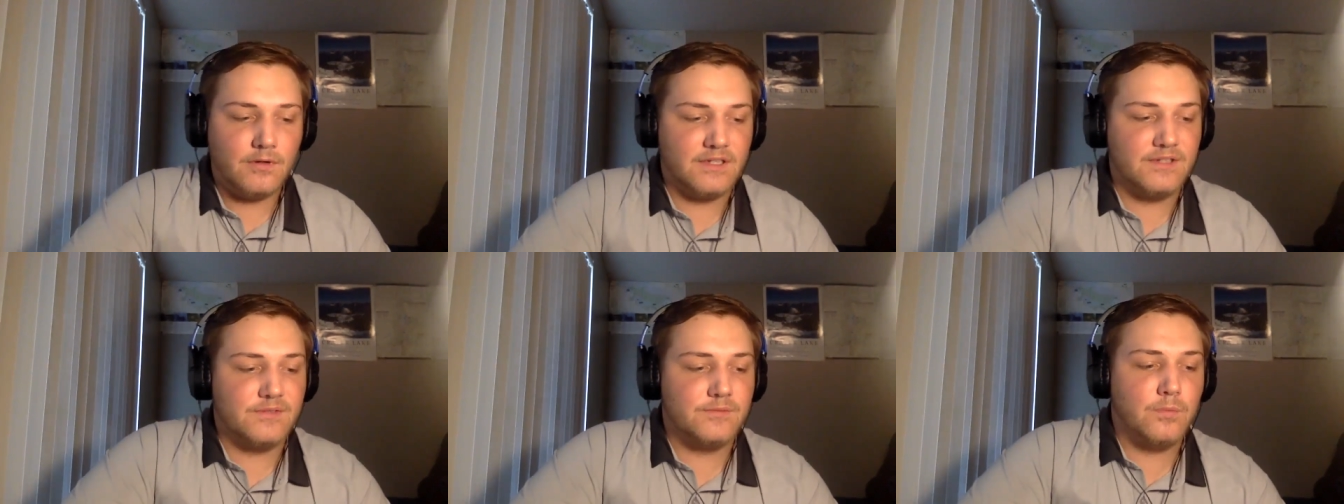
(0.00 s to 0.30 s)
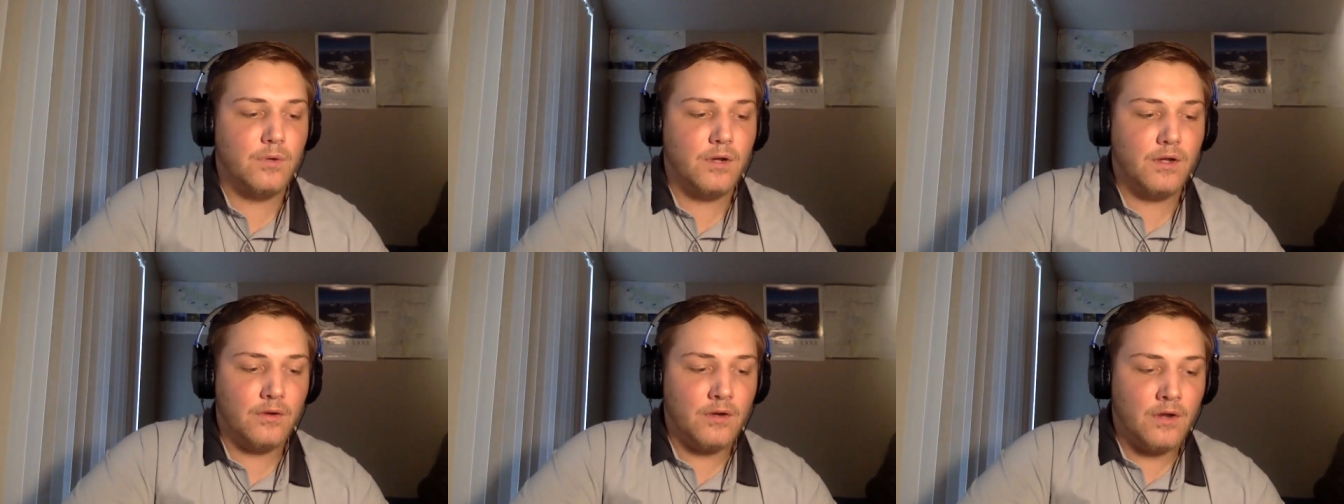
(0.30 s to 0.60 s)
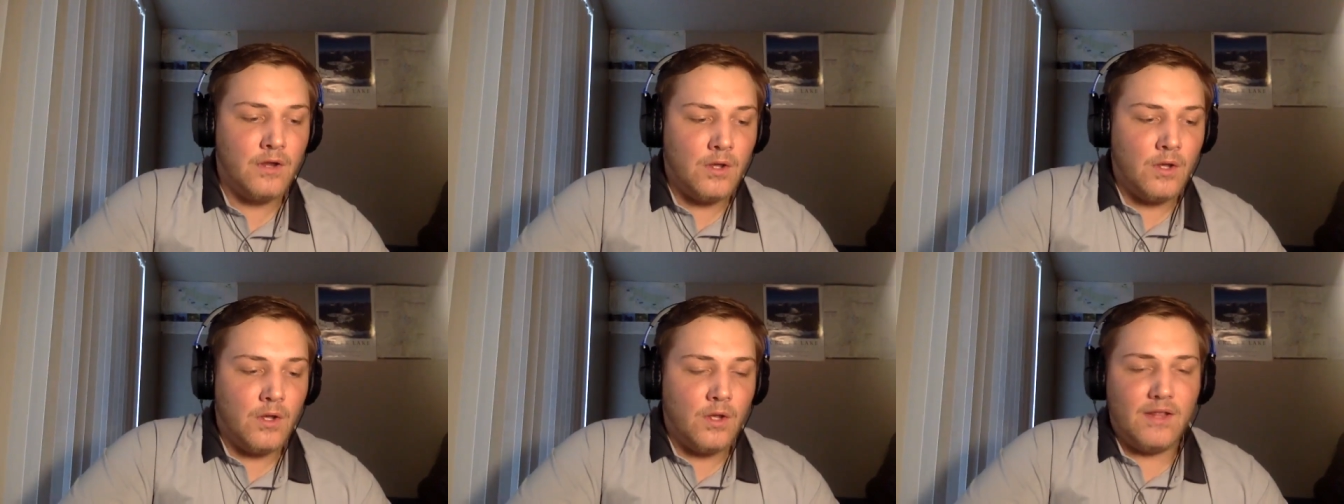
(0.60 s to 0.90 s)
That's
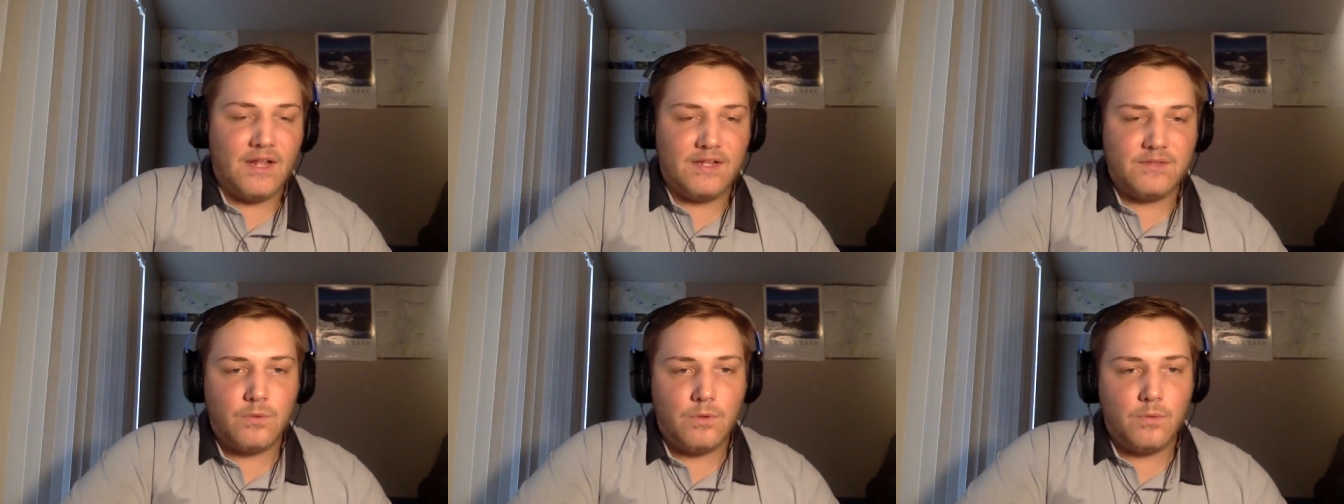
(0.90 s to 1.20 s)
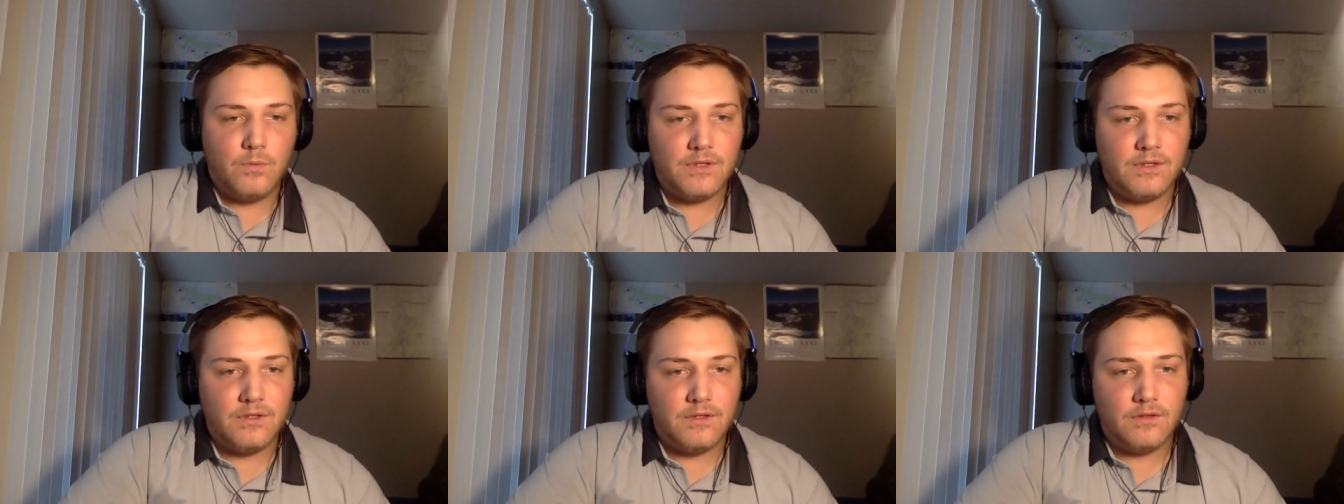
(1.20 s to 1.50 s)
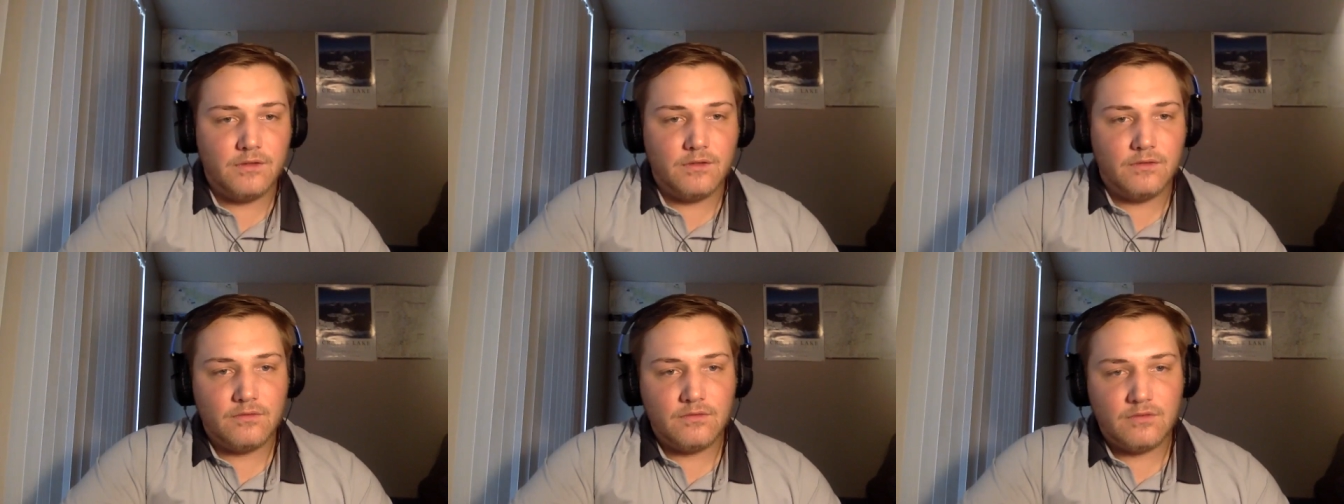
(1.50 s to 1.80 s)
what
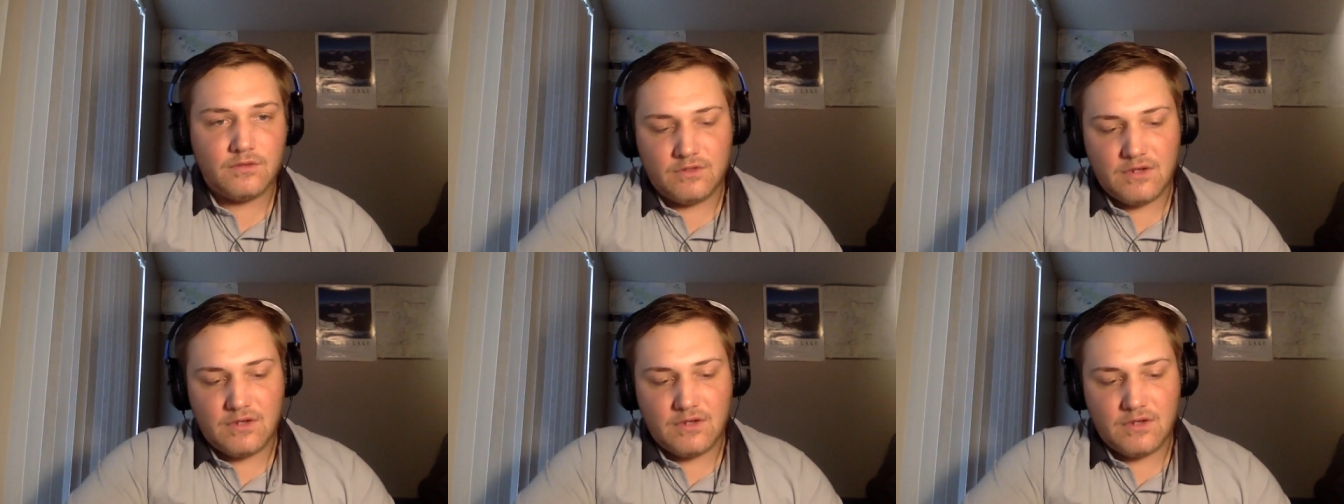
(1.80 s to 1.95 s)
we